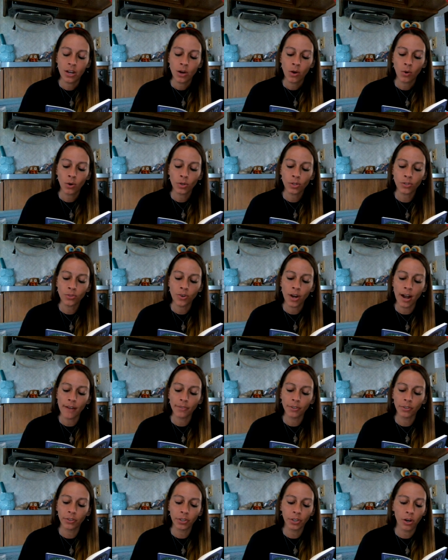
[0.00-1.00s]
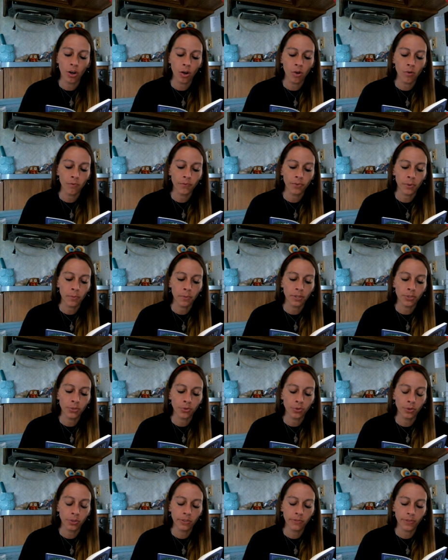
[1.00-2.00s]
or the traveler home from a
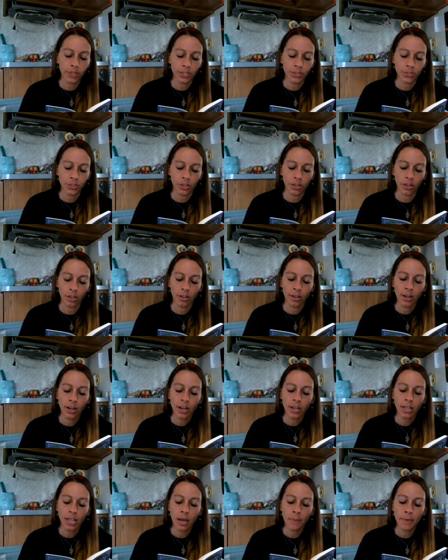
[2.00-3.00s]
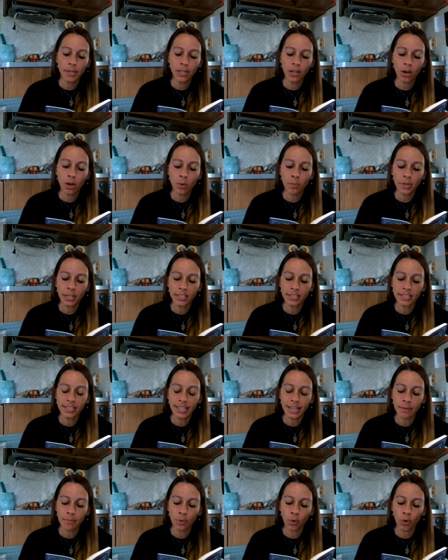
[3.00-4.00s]
true adventure. Coming home can
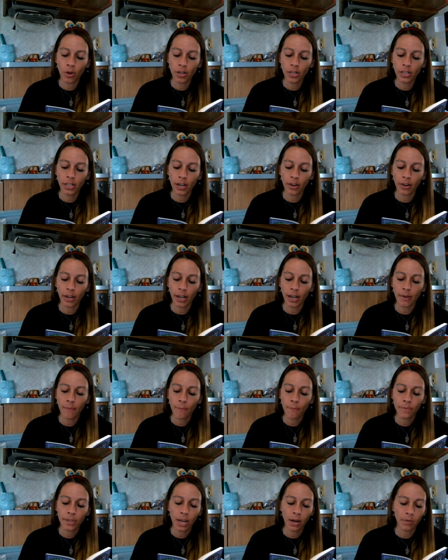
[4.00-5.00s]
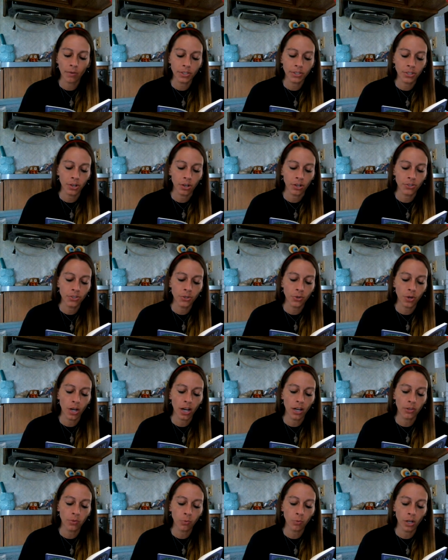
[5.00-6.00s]
seem ordinary, a return to an
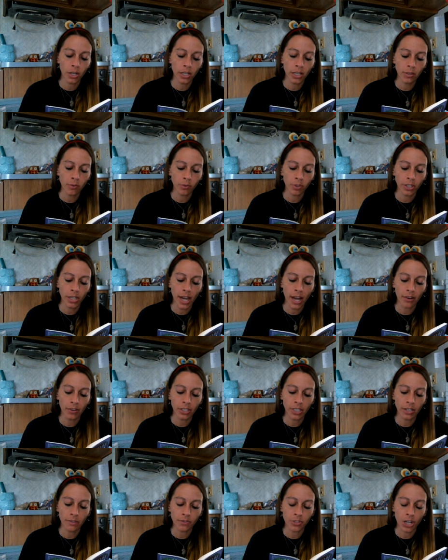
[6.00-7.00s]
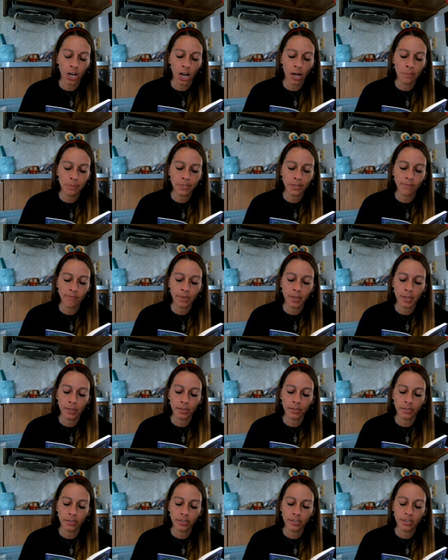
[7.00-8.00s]
unwanted reality of jobs and
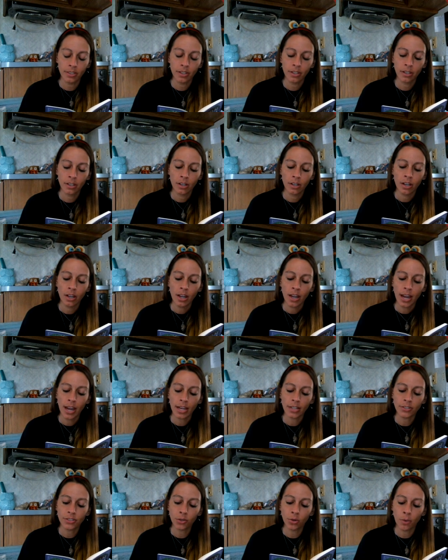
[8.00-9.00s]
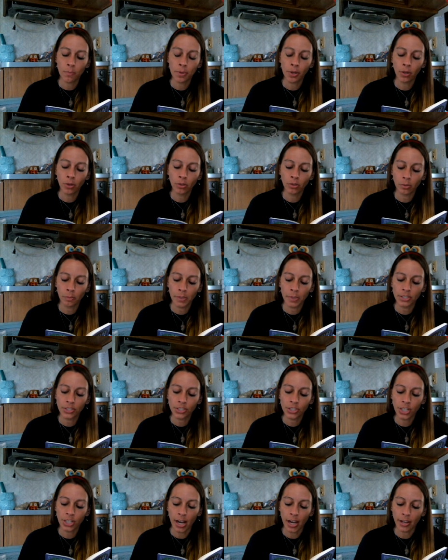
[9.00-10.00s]
bills, and to a pilgrimage
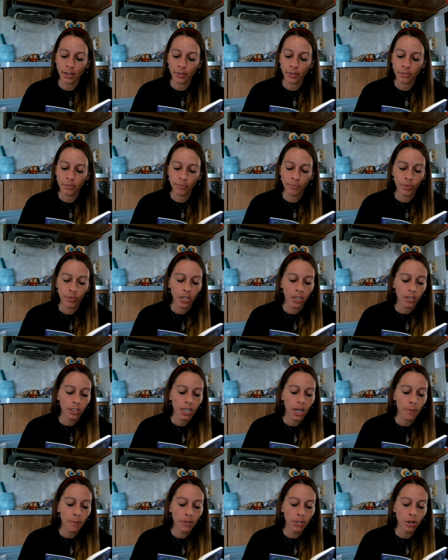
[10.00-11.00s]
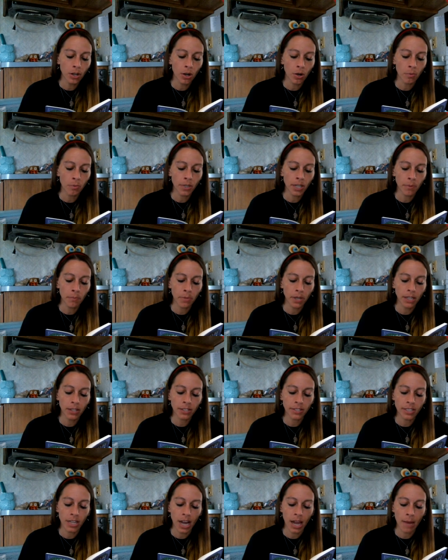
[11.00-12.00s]
child. Coming home can be the
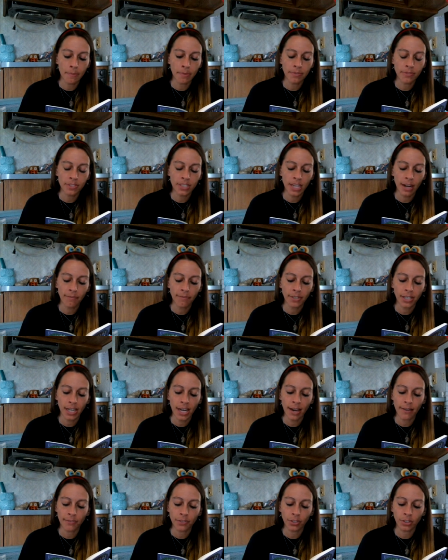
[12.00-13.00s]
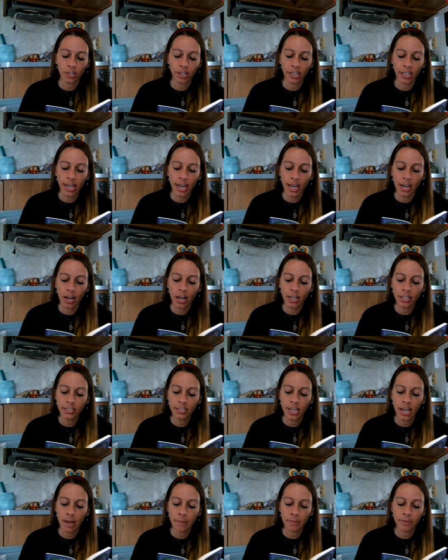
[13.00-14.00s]
time of safety after a chaotic
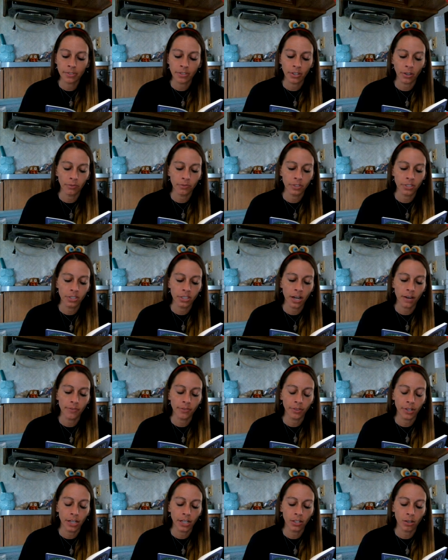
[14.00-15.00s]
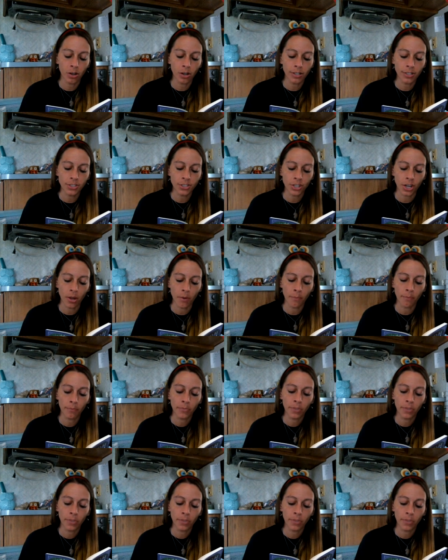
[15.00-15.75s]
time of self-discovery and hardship.